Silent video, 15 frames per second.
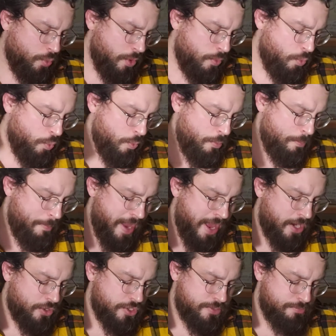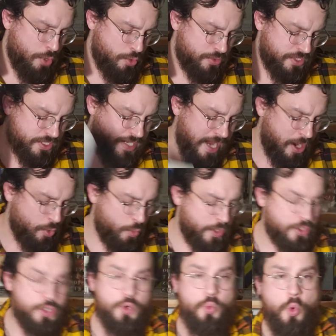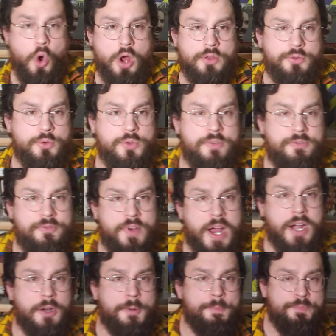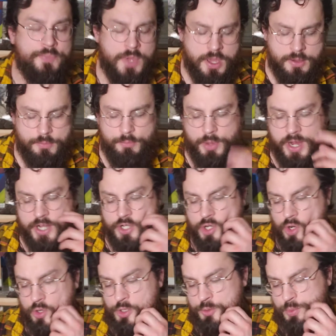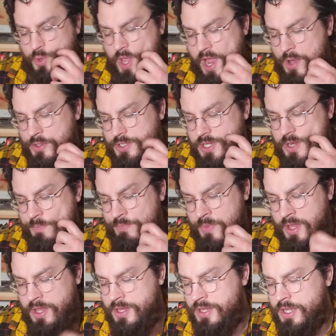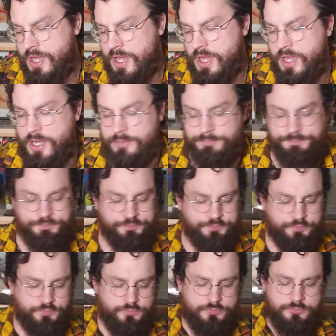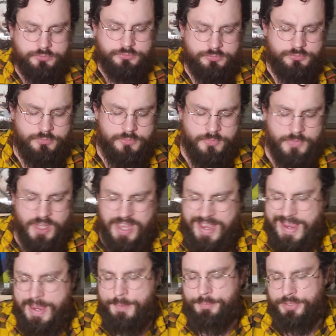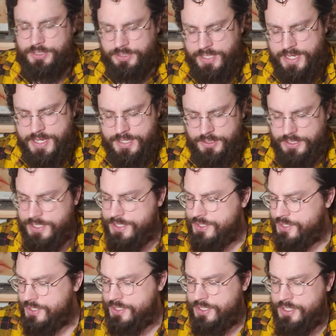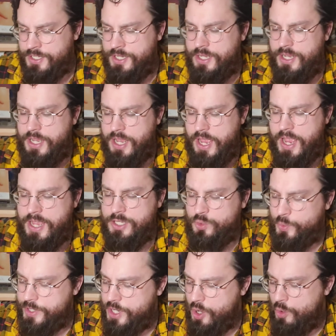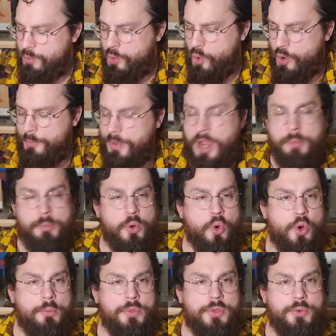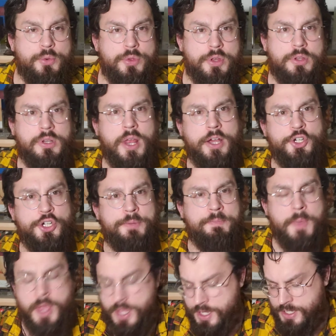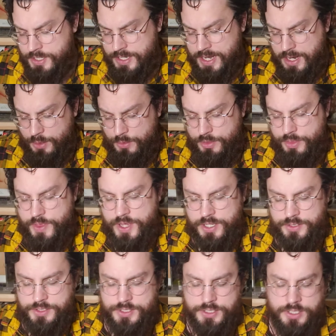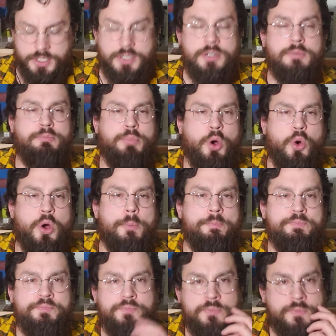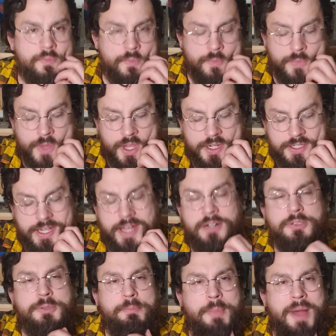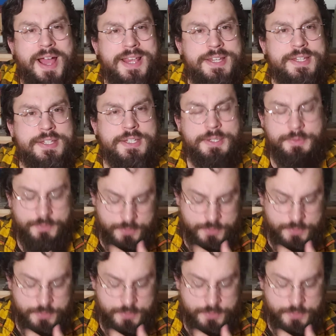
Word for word: what matters most is how well you walk through the fire by Charles Bukowski. Um, a playlist as we go poem by poem through the collection. Now, this poem, titled Mice,